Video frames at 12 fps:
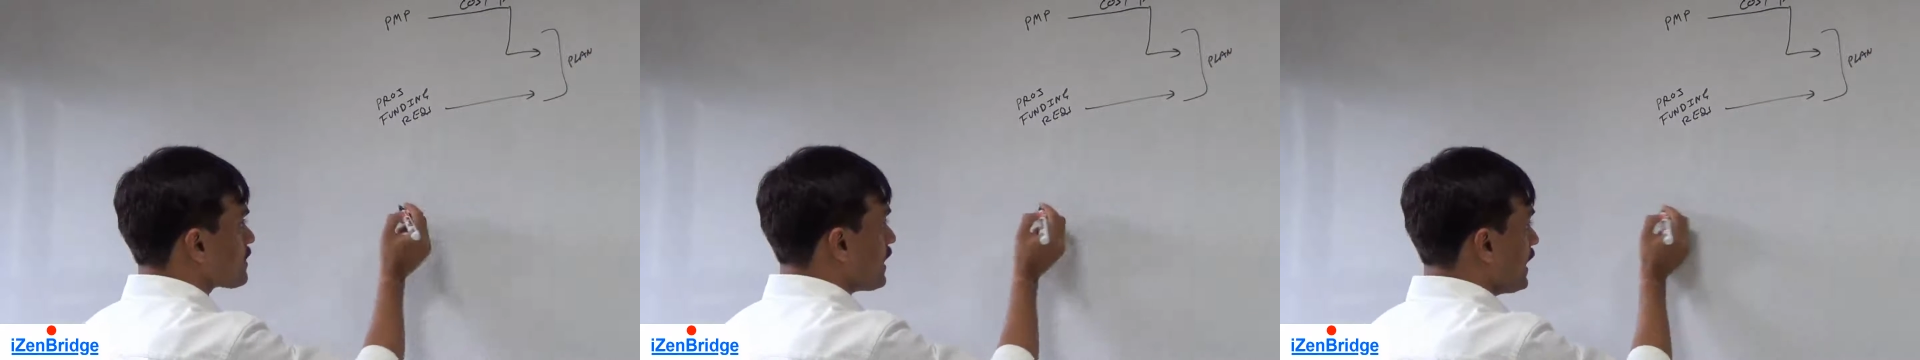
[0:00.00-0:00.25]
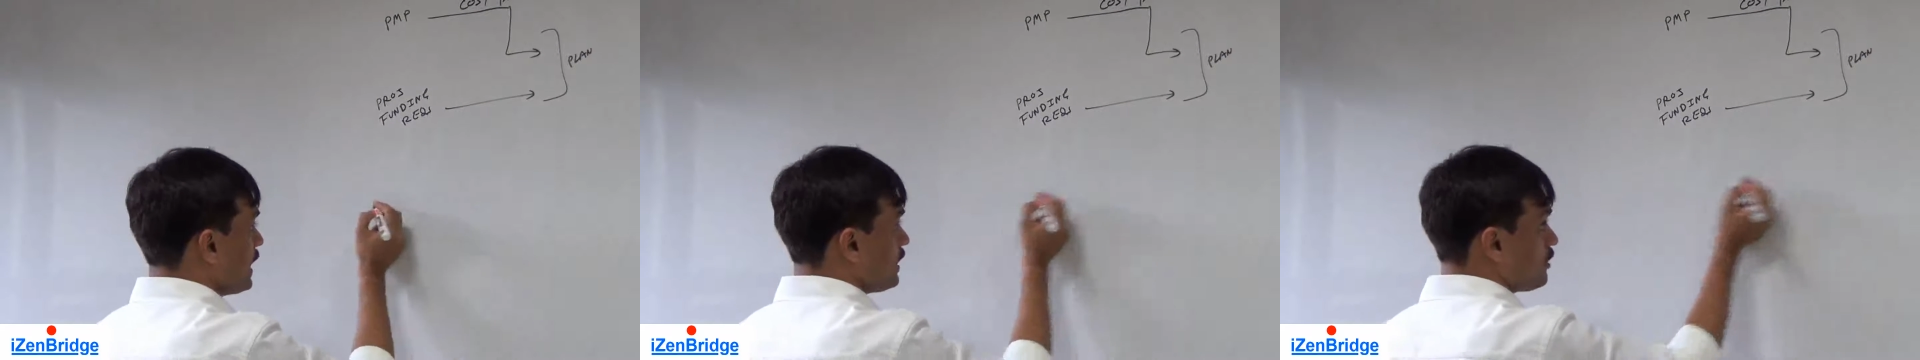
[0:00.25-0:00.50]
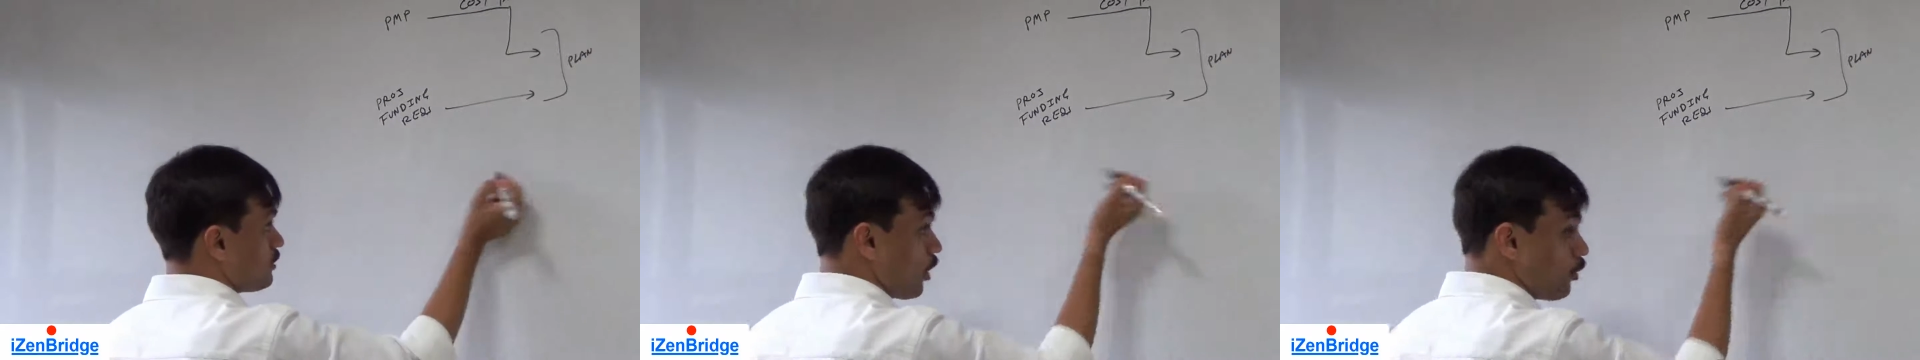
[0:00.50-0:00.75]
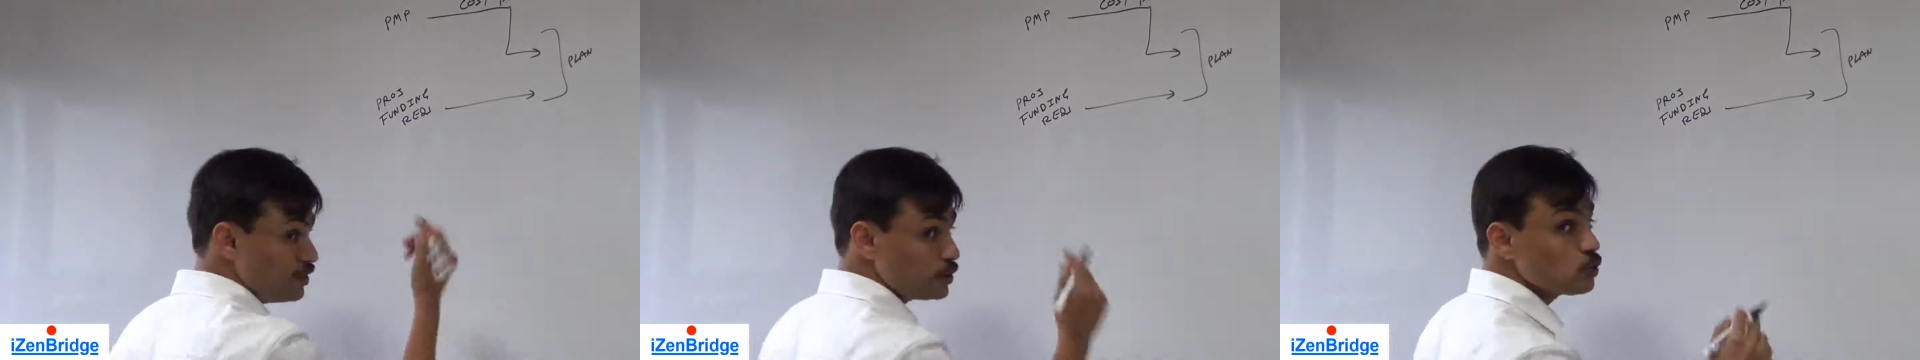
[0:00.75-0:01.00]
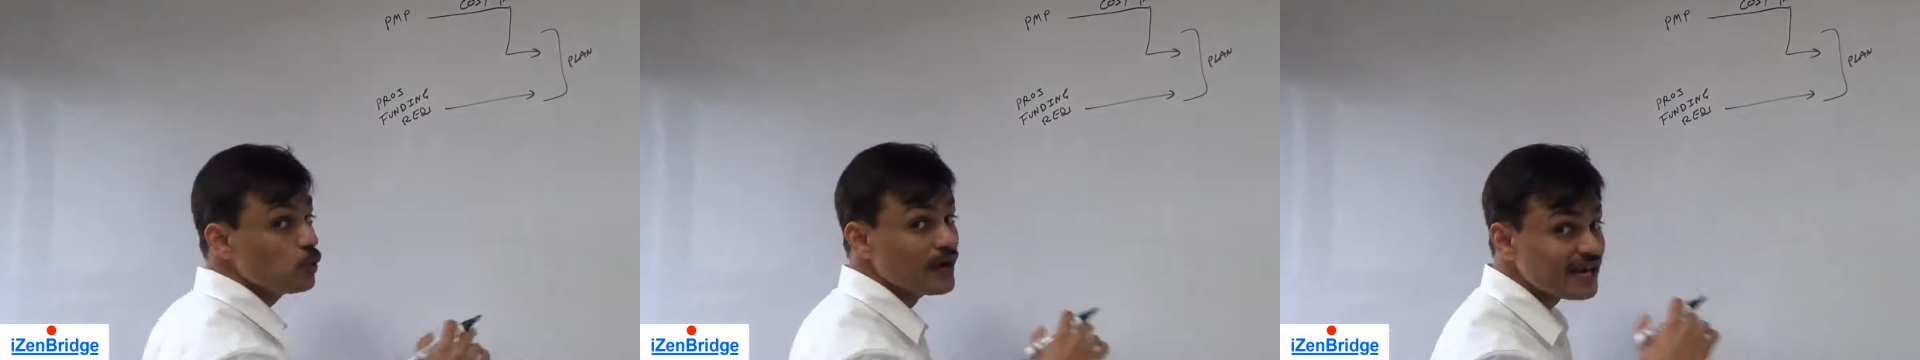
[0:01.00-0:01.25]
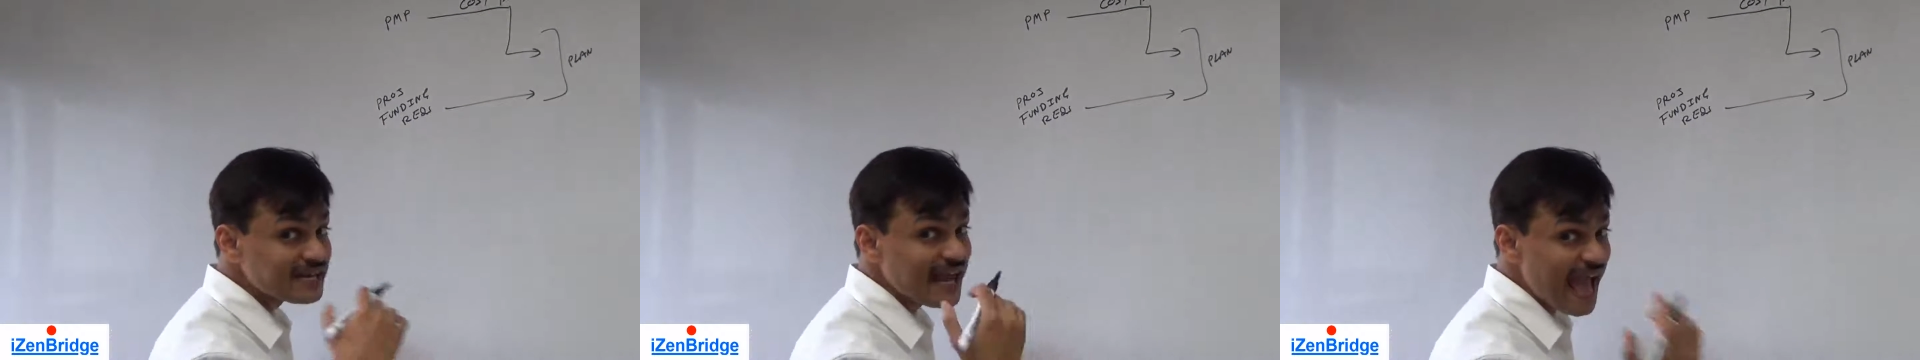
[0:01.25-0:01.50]
And now we need to look
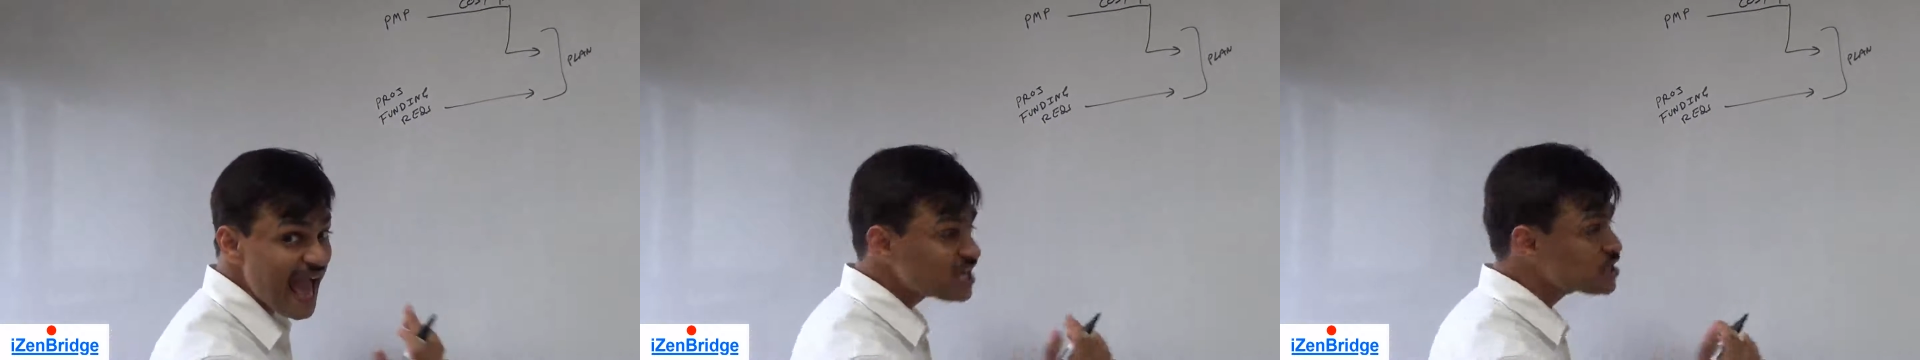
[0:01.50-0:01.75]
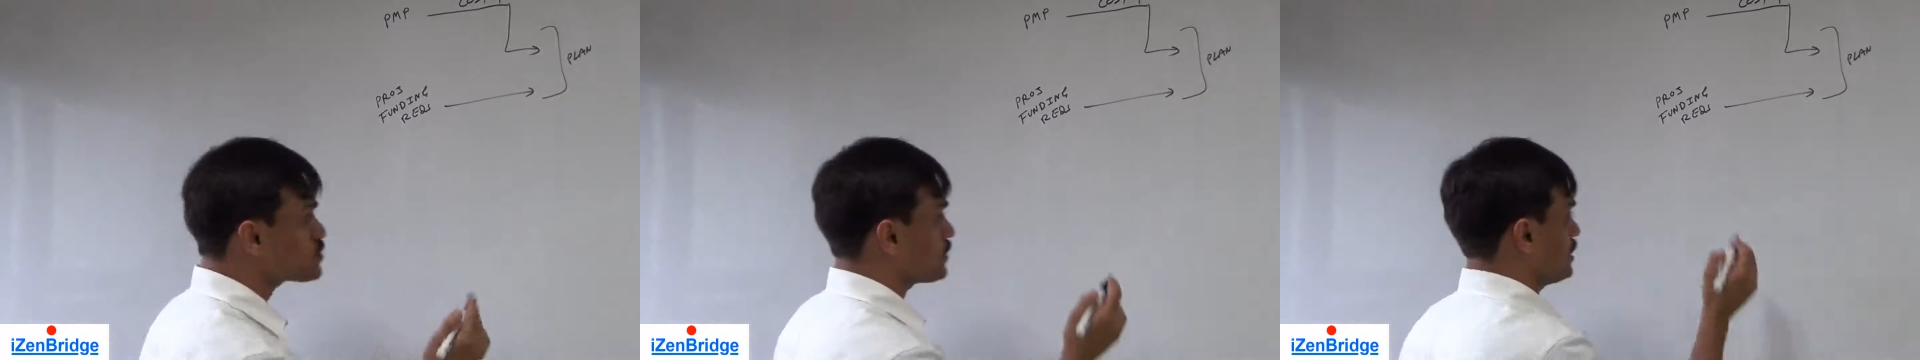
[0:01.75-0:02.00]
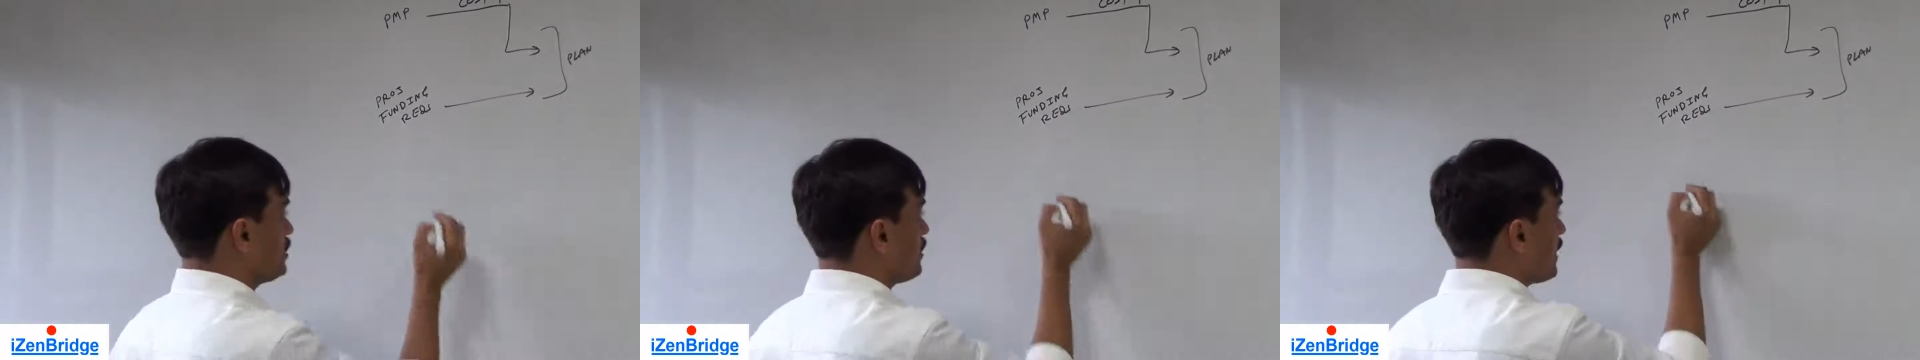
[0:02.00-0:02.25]
at actual.